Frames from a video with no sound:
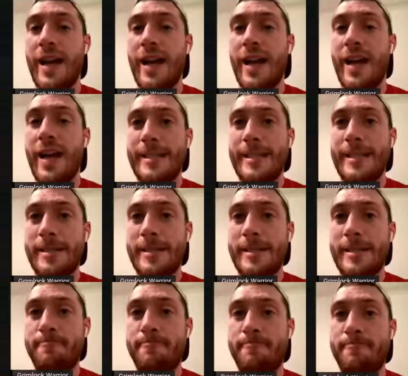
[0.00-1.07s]
I mean,
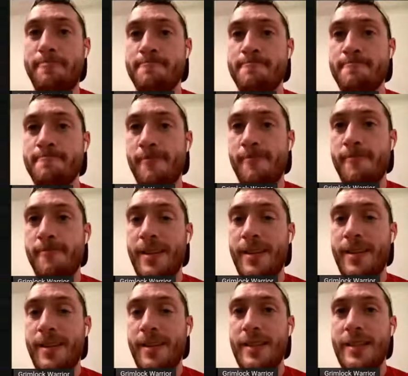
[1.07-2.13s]
Cooper was the guy I was looking at.
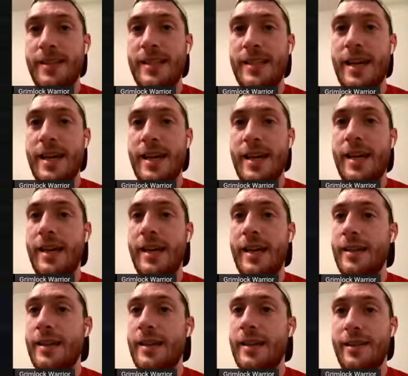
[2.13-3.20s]

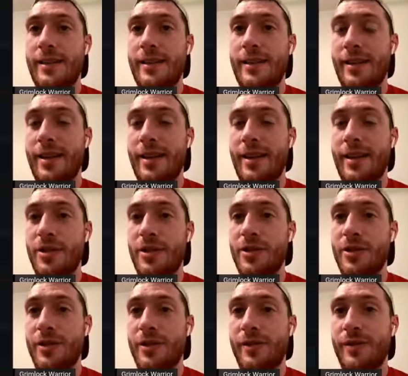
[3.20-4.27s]
Yeah,
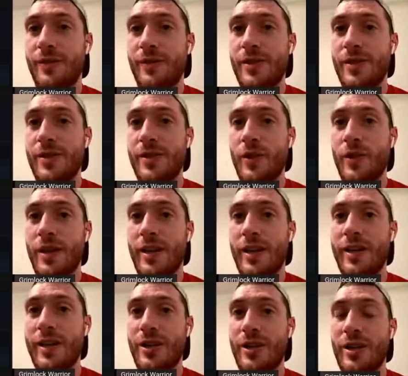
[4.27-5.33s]
gosh,
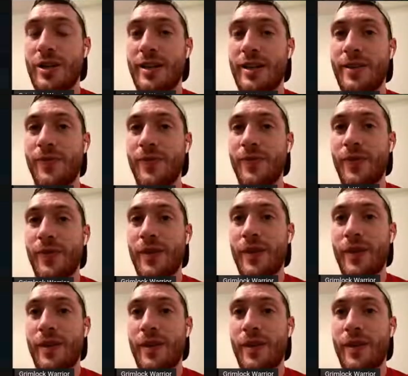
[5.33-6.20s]
this is where it gets tricky.